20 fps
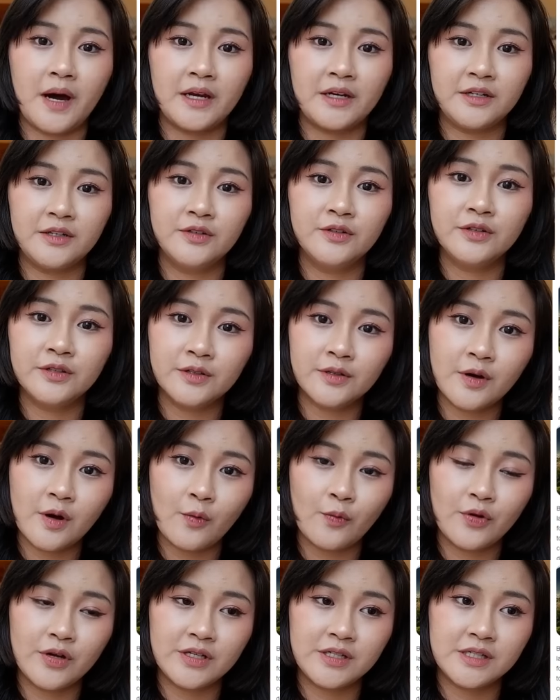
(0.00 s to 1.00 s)
Bandung,
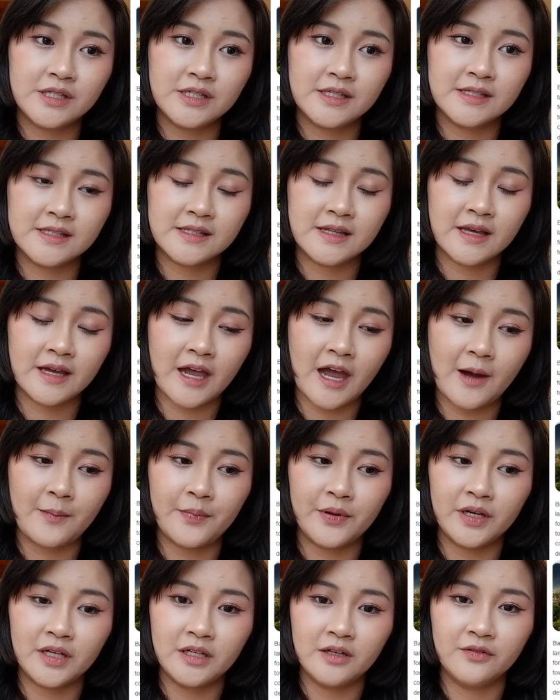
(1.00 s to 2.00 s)
which is the
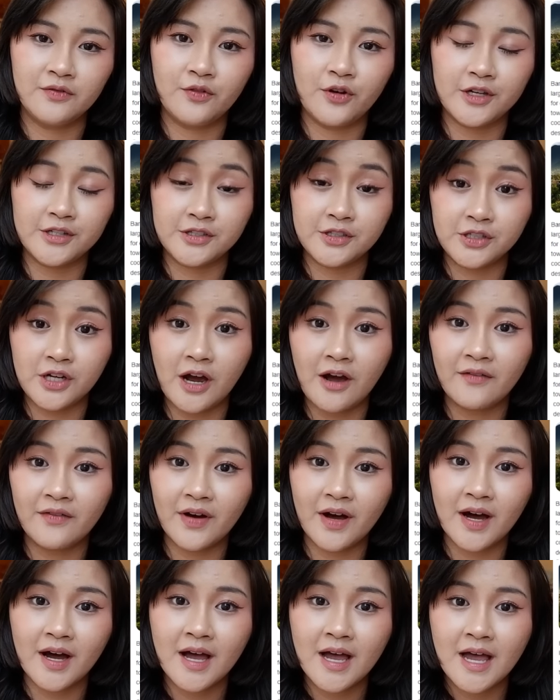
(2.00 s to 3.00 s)
capital of West
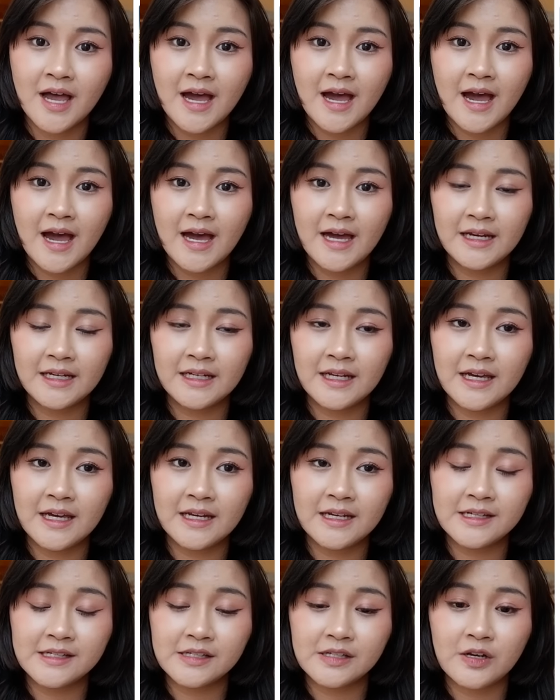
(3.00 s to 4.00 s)
Java, and
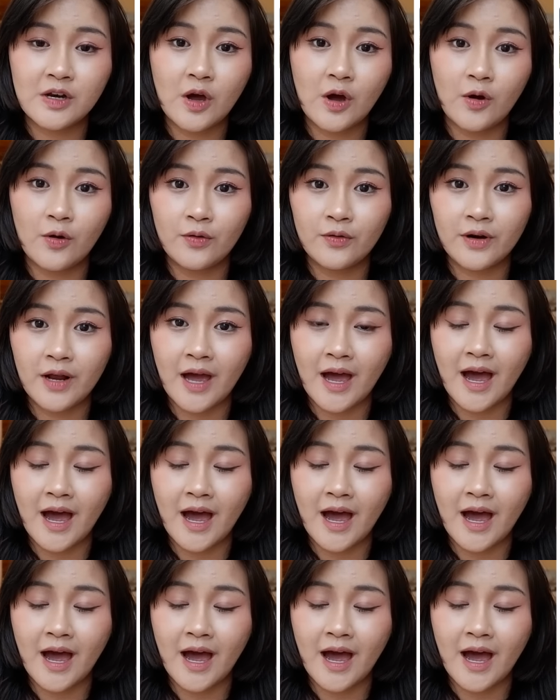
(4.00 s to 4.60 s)
it is known